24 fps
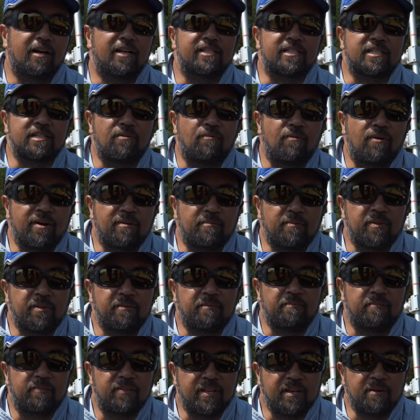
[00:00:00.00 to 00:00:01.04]
So one
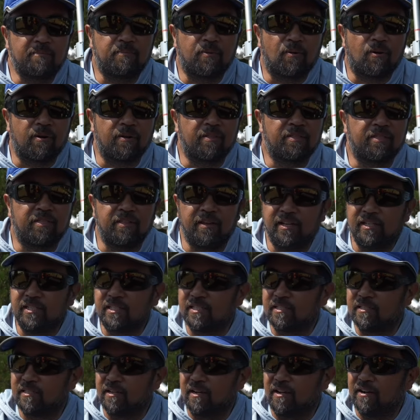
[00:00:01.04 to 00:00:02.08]
of the important
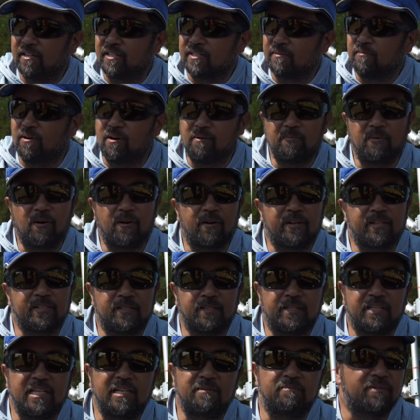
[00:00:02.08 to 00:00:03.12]
things on a small boat is to
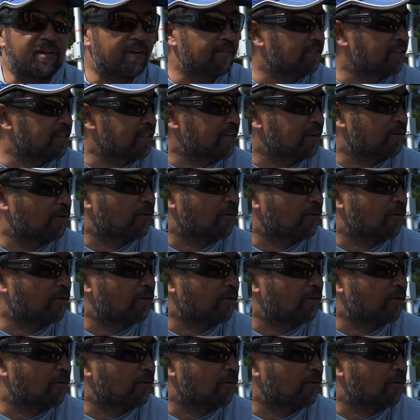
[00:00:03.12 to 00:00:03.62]
keep everything